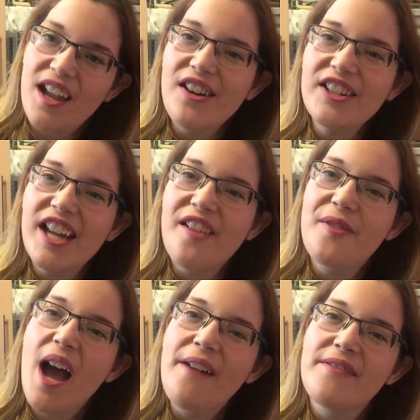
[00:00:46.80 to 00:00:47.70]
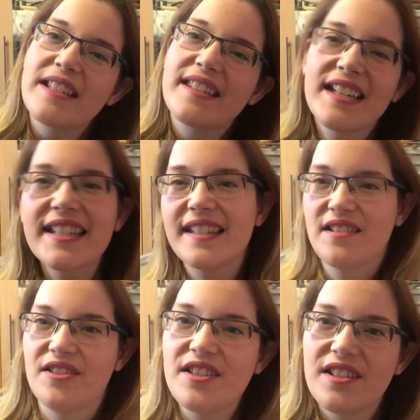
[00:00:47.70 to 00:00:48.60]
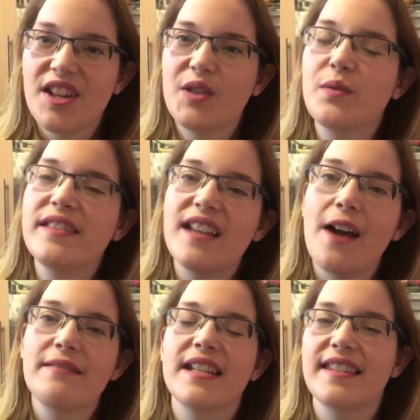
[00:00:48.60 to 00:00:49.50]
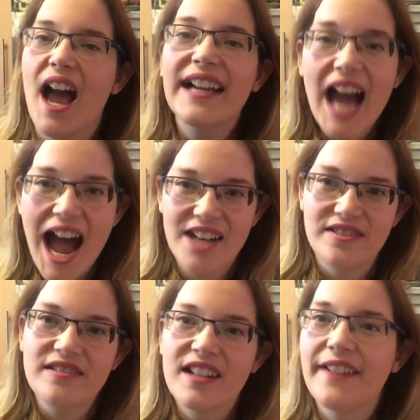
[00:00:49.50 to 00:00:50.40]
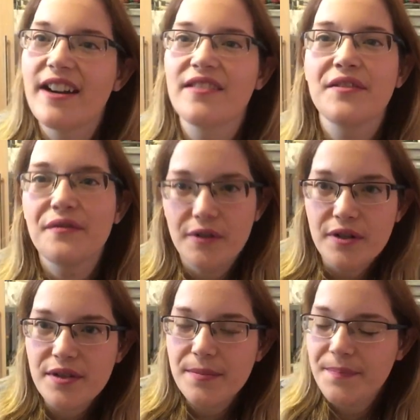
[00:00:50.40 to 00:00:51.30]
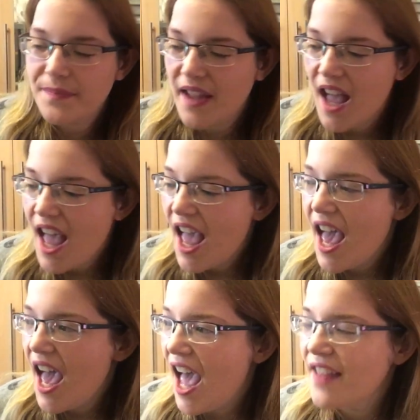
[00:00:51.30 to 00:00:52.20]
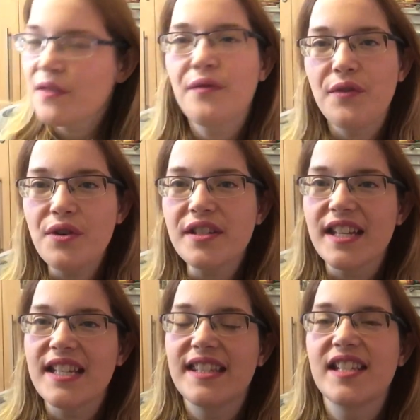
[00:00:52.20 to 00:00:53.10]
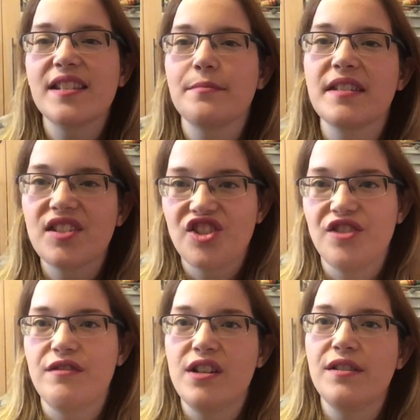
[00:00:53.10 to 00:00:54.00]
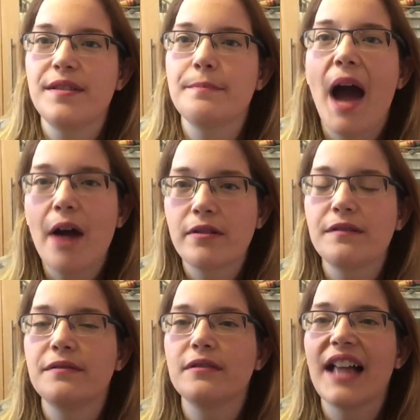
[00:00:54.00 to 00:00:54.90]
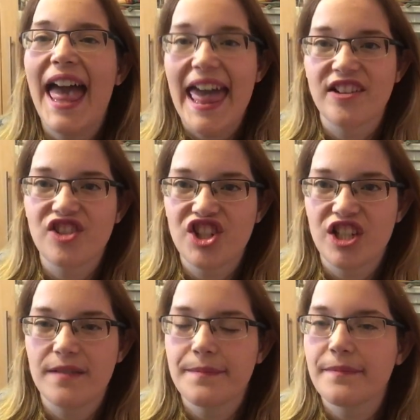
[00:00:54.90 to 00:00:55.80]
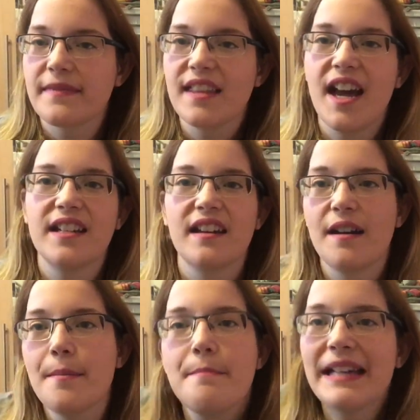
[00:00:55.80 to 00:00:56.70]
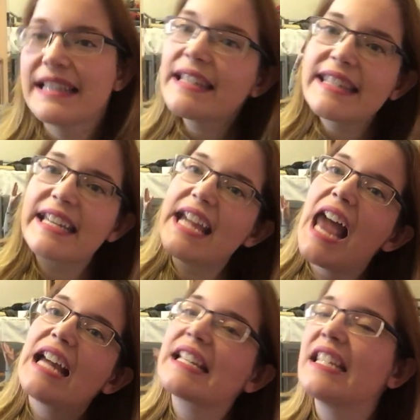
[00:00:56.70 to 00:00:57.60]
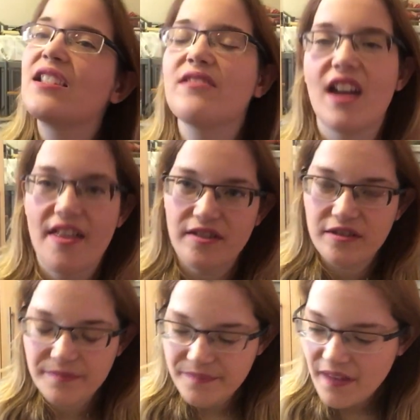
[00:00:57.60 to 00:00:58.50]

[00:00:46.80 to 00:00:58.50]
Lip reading: Okay, we have 6 years to establish a canon around the Force. And the Force is this mysterious, powerful energy that bends the galaxy together.